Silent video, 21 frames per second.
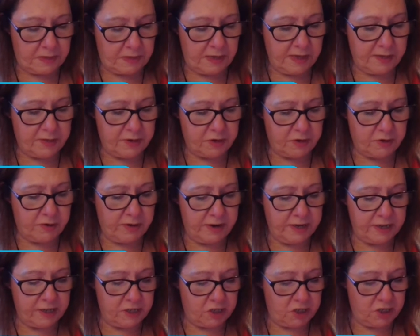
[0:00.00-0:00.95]
that they're
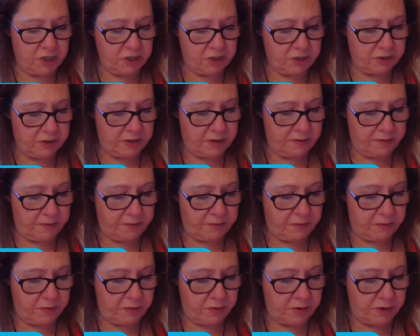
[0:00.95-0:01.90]
creating. She's looking
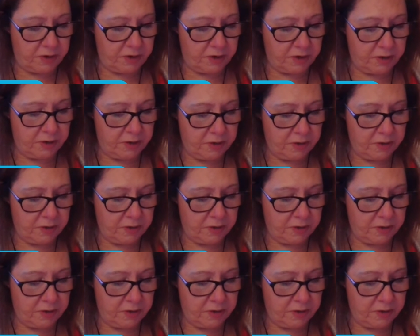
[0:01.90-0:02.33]
for